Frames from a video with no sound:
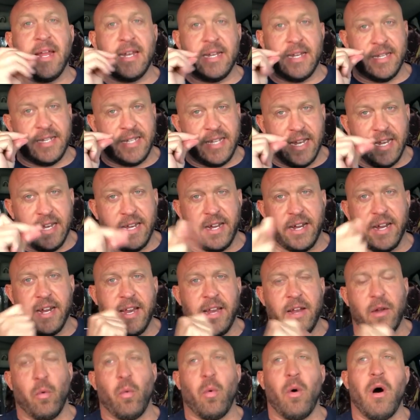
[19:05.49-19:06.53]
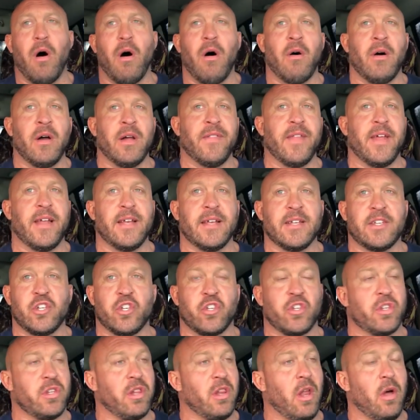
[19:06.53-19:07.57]
and you're going to hit a wall, and then it
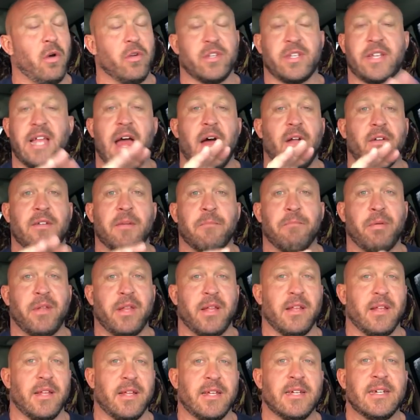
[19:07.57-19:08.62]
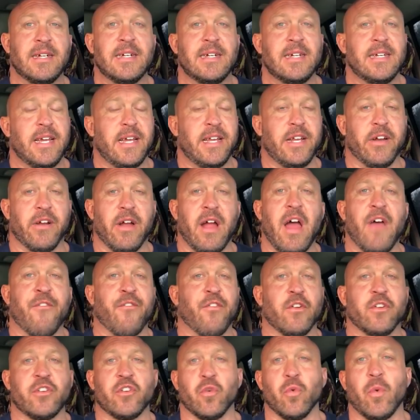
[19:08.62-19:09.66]
just slows down completely, and your
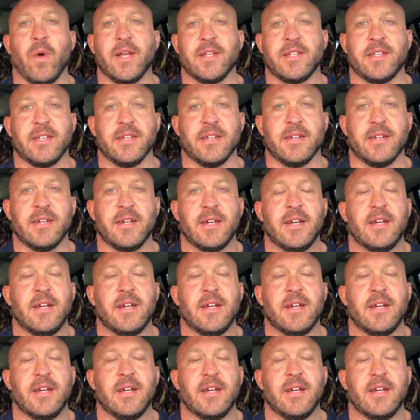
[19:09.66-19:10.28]
efforts are wasted.